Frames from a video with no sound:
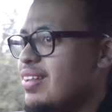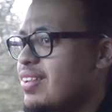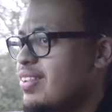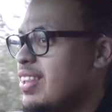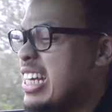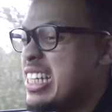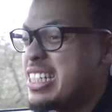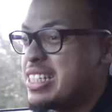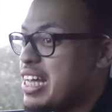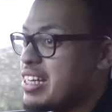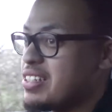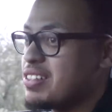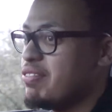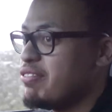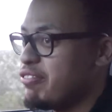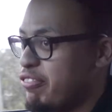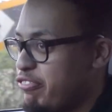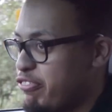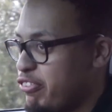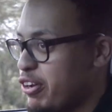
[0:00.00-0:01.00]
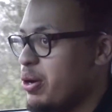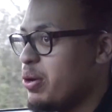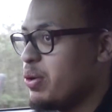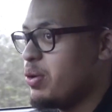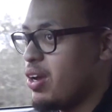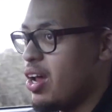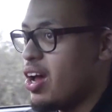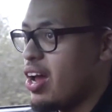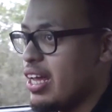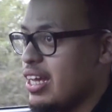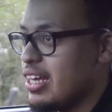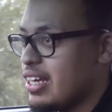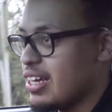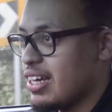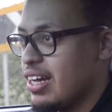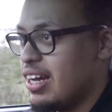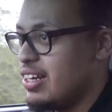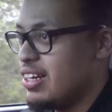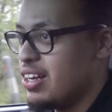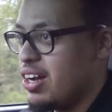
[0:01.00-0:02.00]
This doesn't feel like
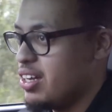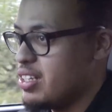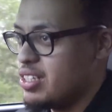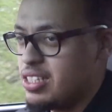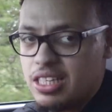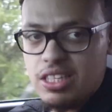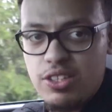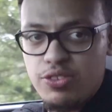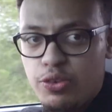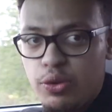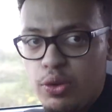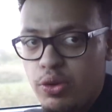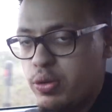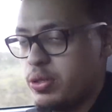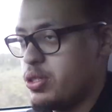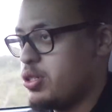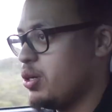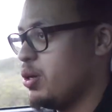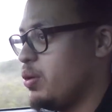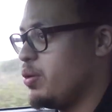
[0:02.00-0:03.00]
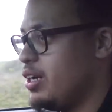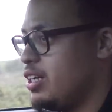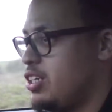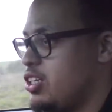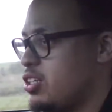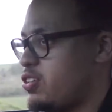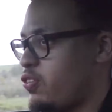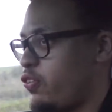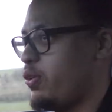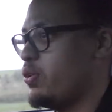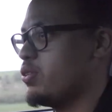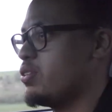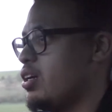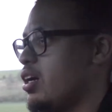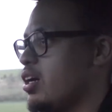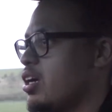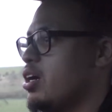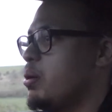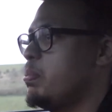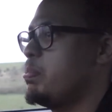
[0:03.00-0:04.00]
a 964 at all. It just feels
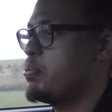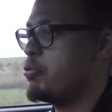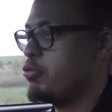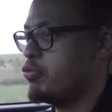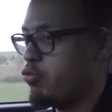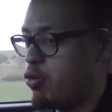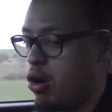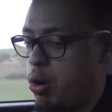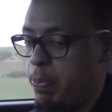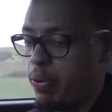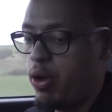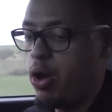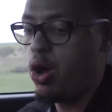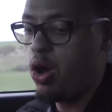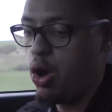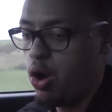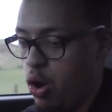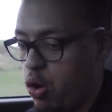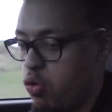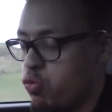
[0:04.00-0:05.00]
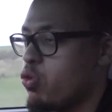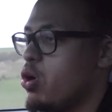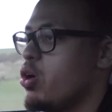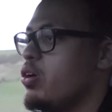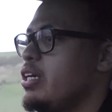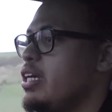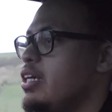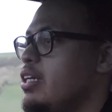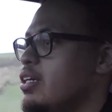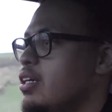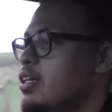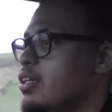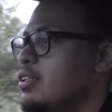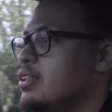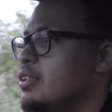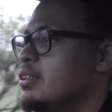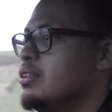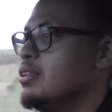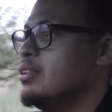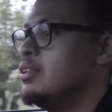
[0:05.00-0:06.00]
like a proper hot rodded,
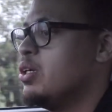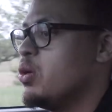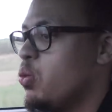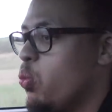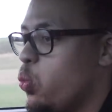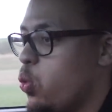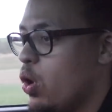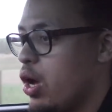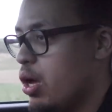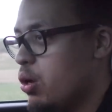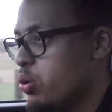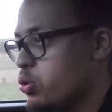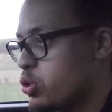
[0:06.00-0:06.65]
well